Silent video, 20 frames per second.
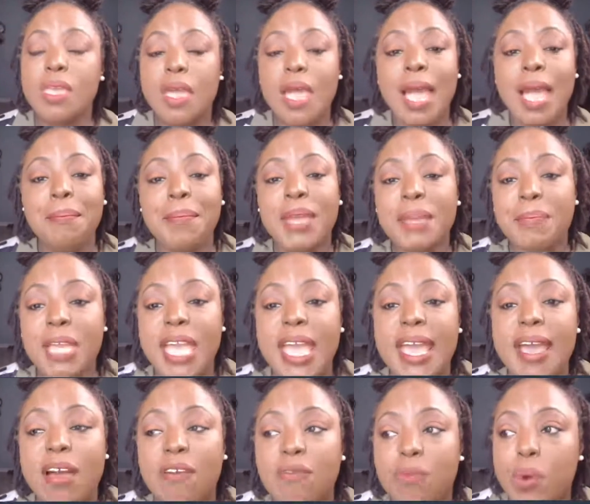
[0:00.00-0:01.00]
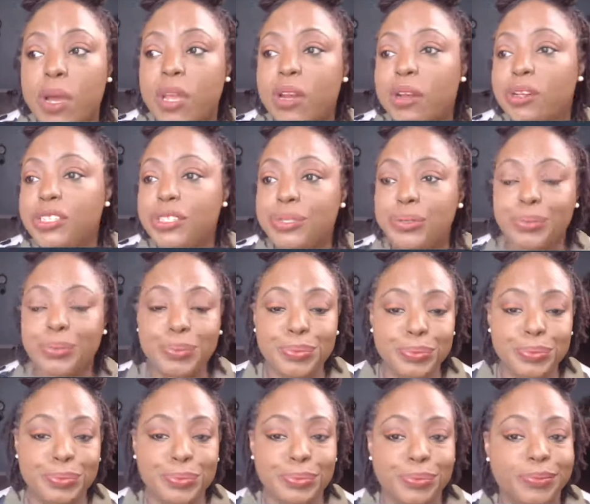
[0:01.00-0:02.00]
I maybe have one or two.
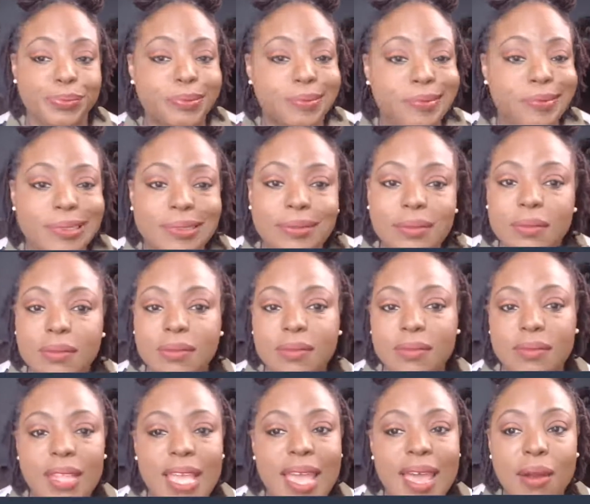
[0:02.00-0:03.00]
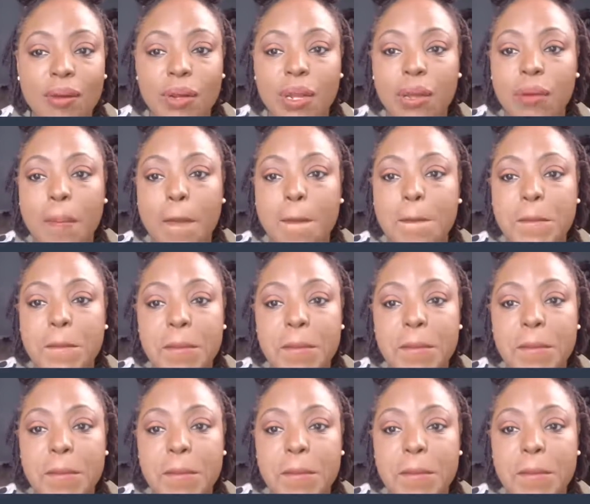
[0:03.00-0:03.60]
I don't know.